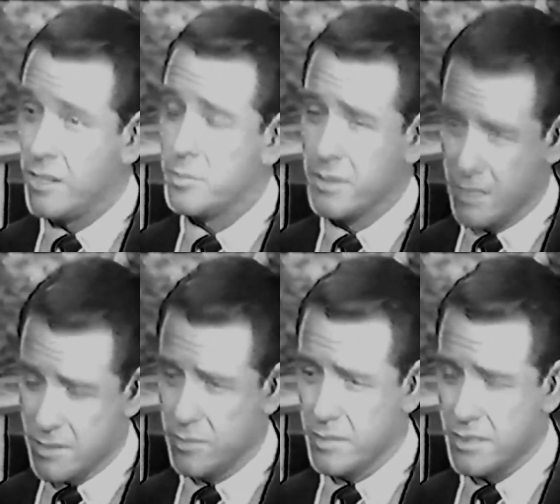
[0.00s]
help your
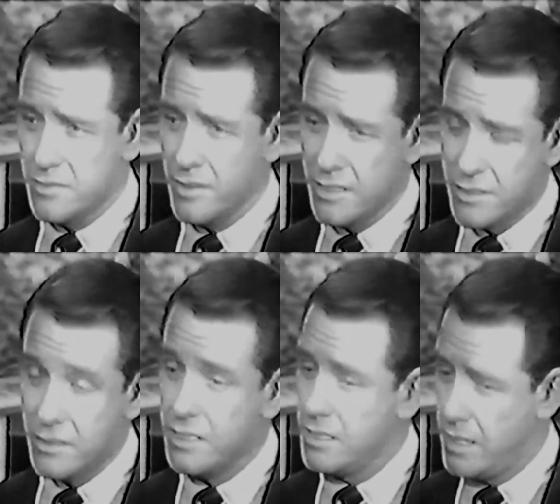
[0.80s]
husband, Mrs.
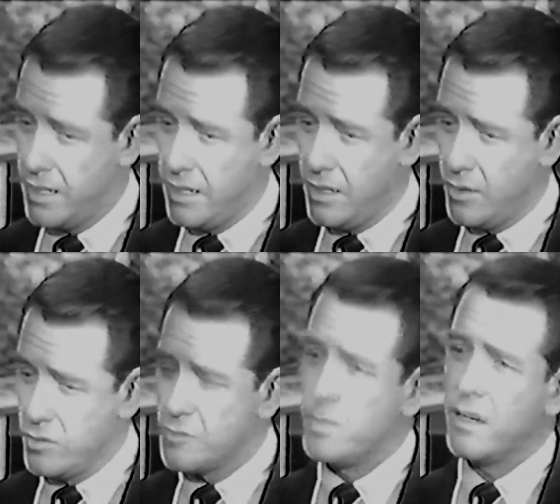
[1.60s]
Fancher. He
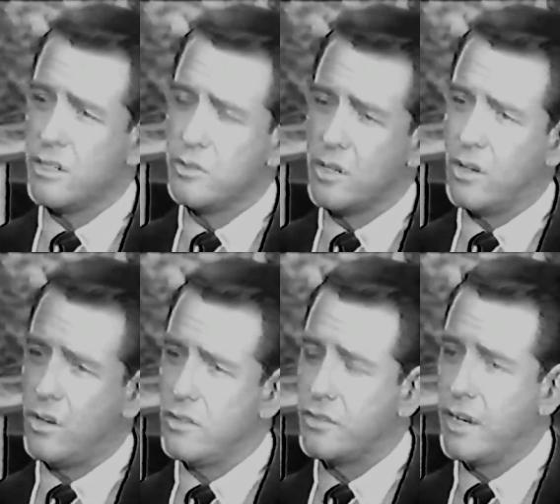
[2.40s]
responded to a
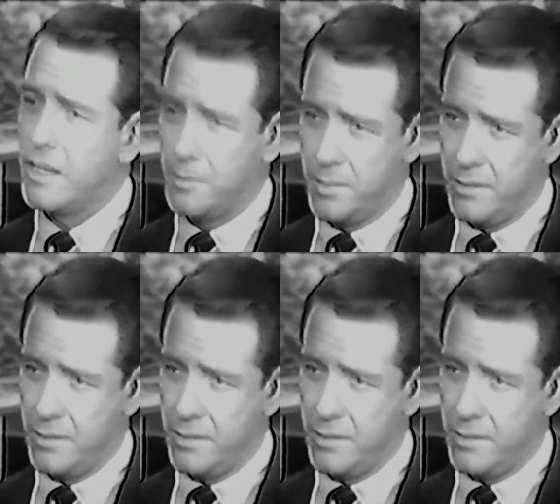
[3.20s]
call for help.